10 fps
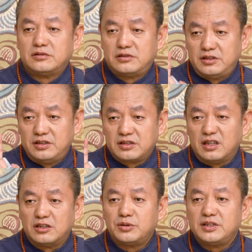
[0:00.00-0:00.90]

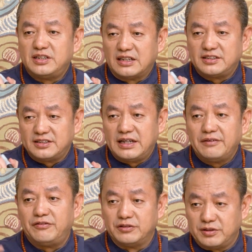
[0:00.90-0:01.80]
First, you
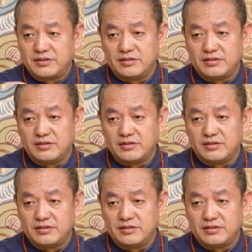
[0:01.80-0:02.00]
might die